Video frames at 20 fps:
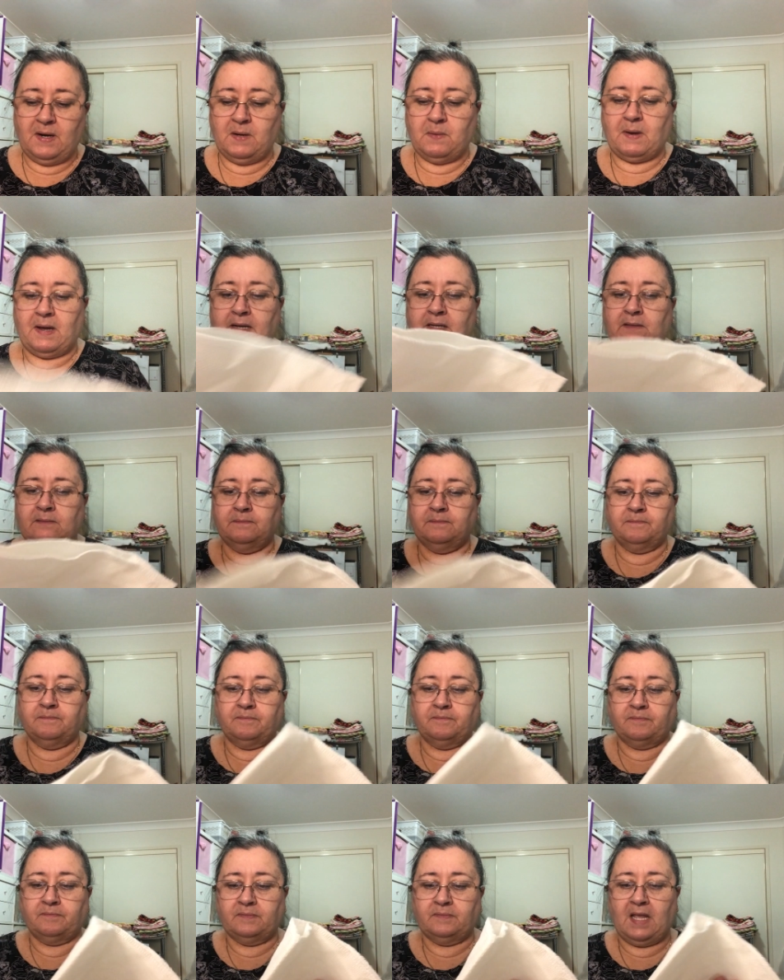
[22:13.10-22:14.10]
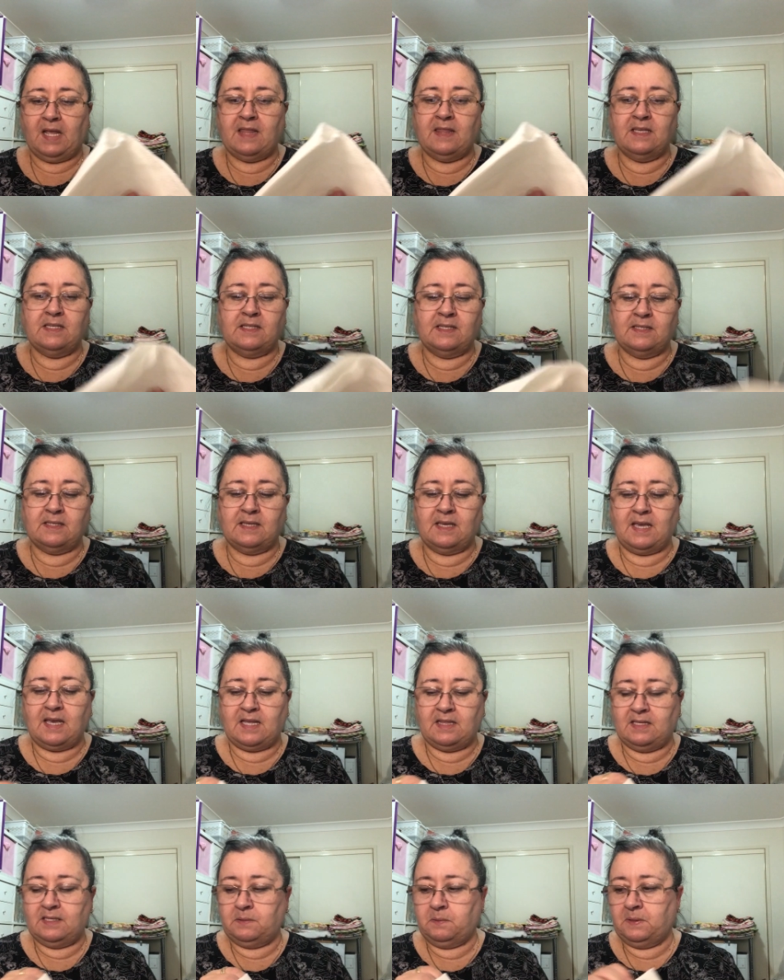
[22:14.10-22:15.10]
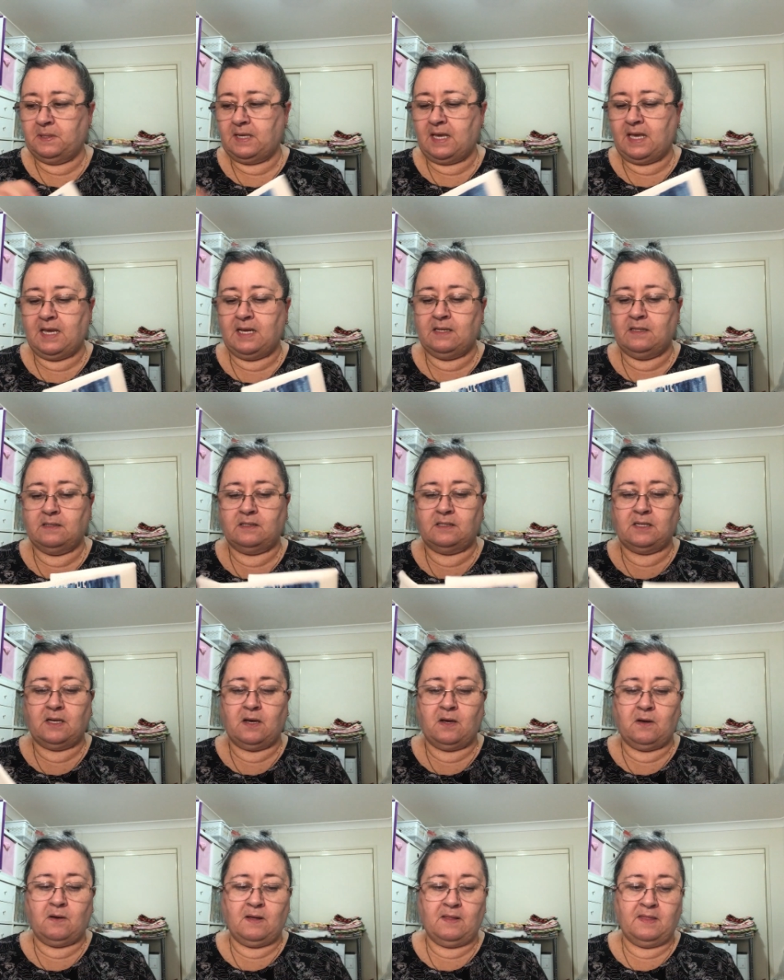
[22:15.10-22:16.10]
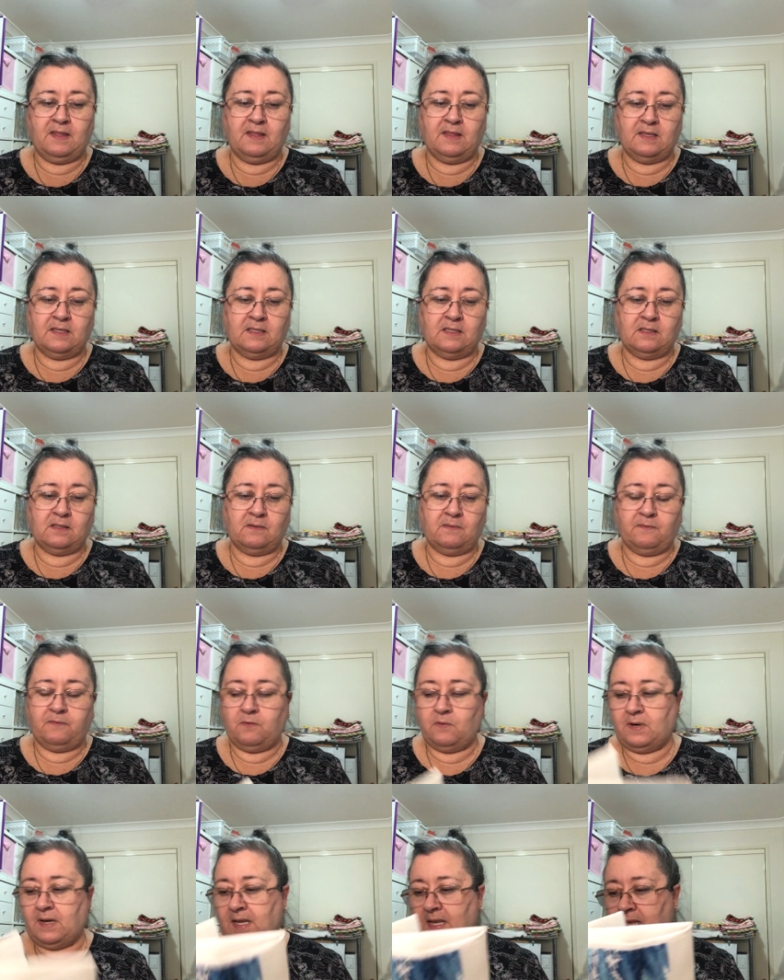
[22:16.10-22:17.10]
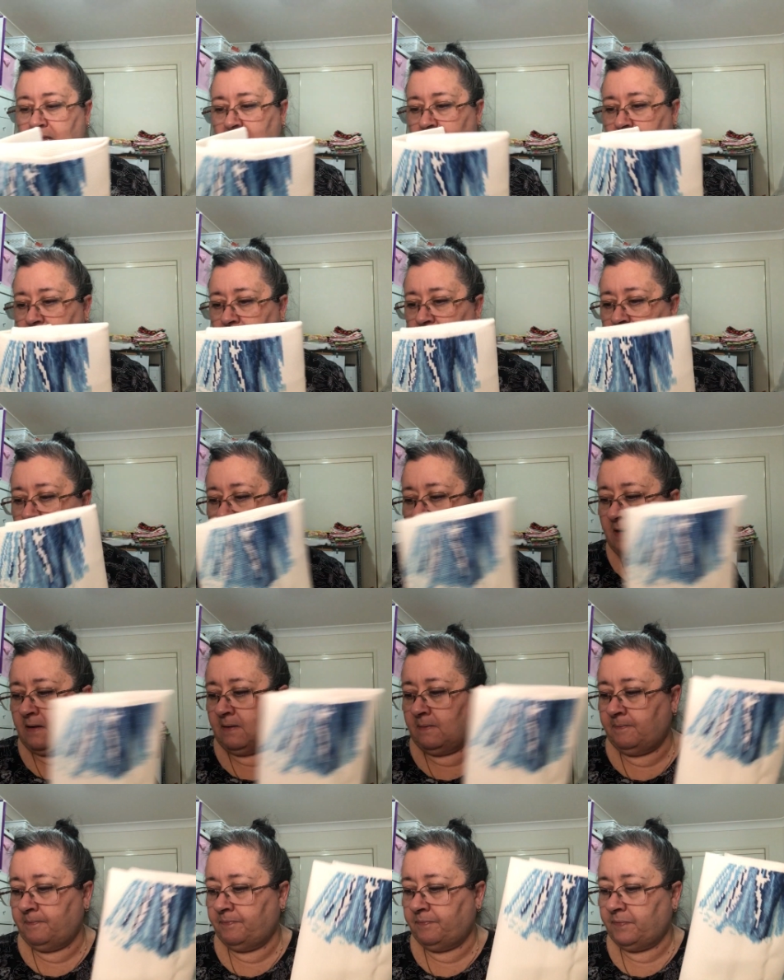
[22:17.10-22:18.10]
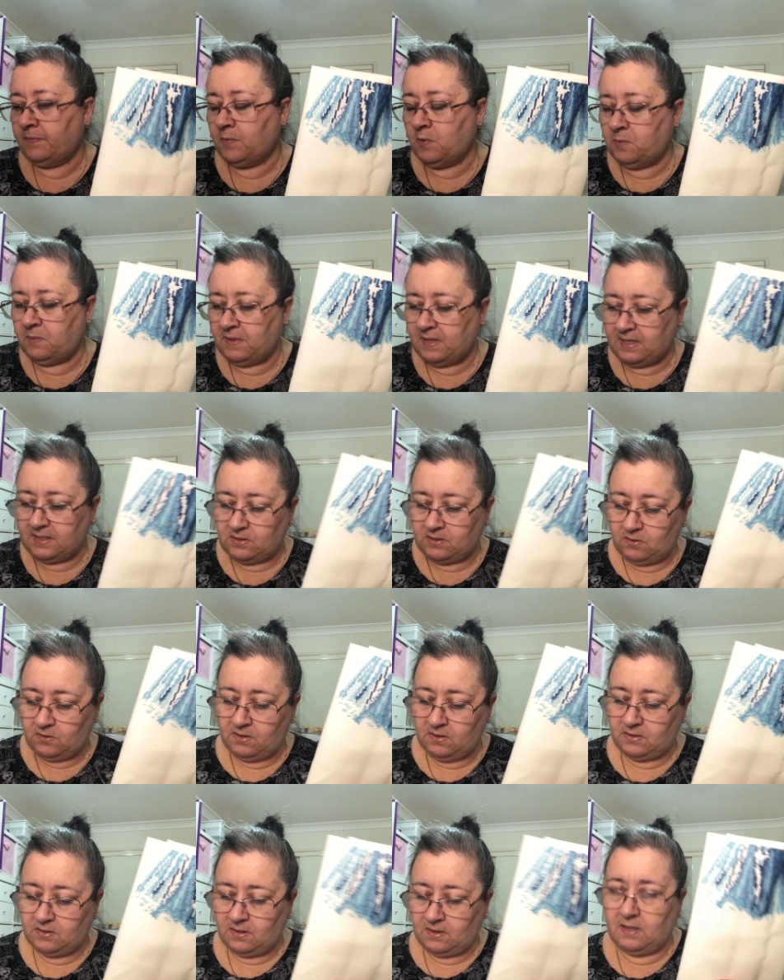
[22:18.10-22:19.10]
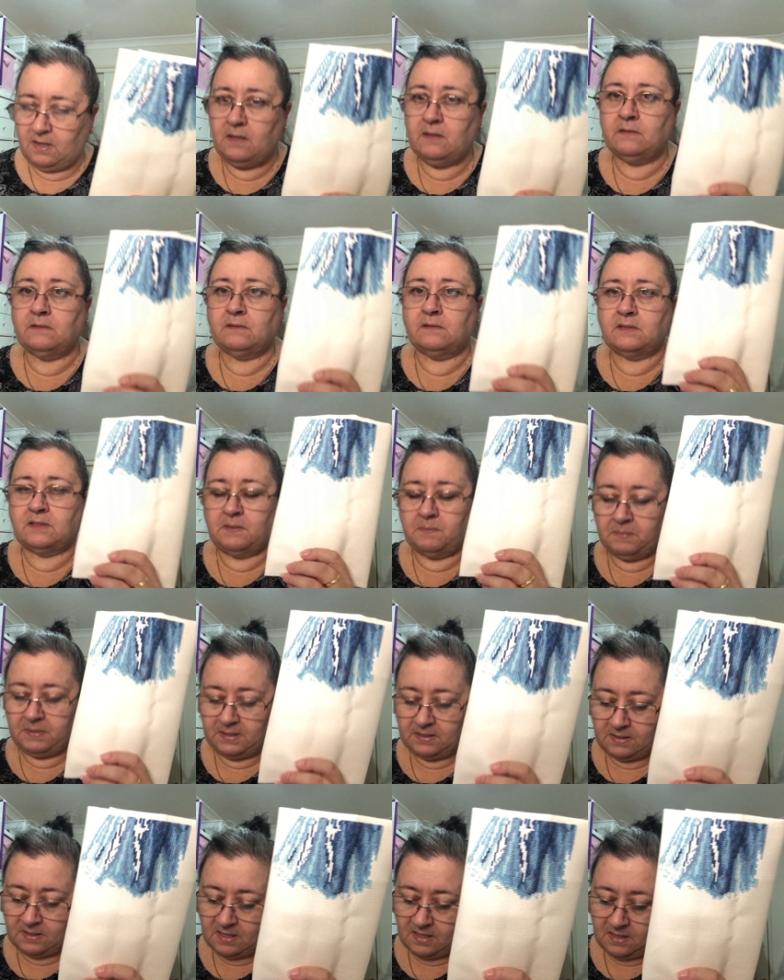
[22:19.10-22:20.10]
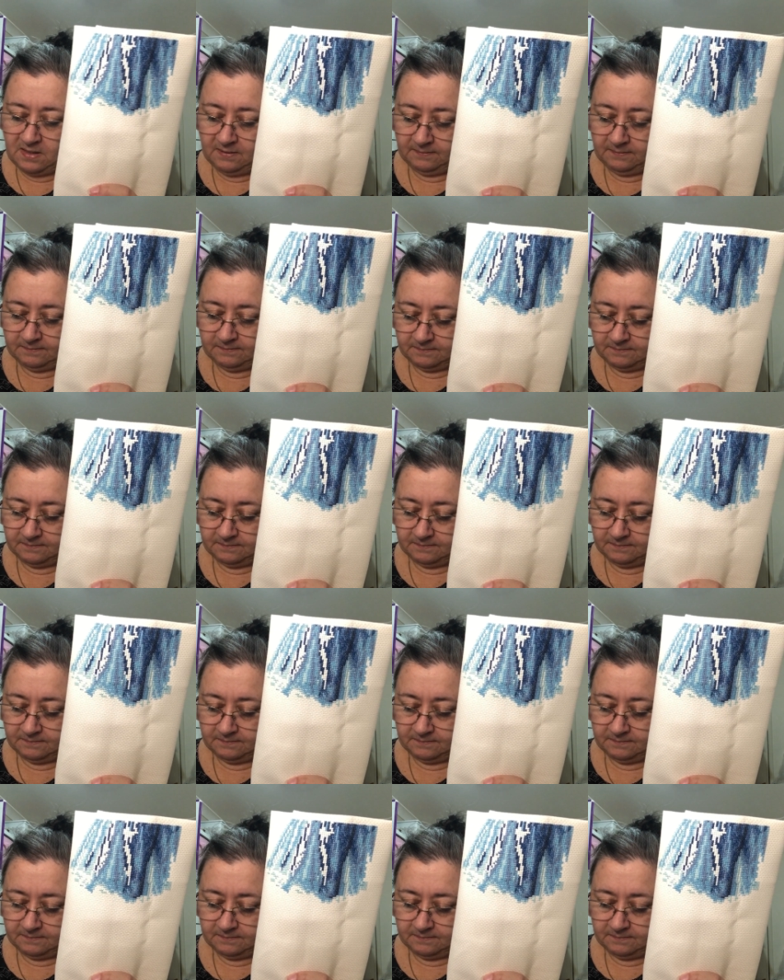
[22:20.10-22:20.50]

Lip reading: anyway, and this is, again, this was a kit, so I think this is on 14 count Aida. Normally they tell you, don't they? Simplicity.